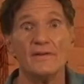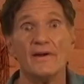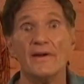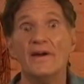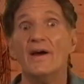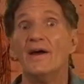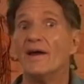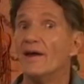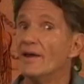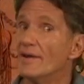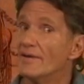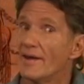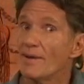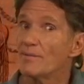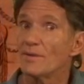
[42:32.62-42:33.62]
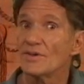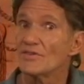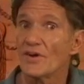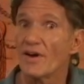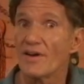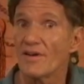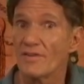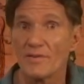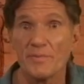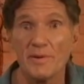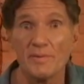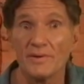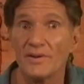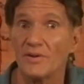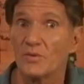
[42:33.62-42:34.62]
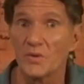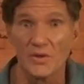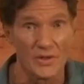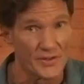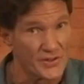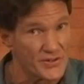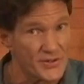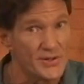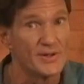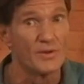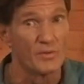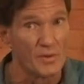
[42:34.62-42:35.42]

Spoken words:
that enables all the people in the world to see that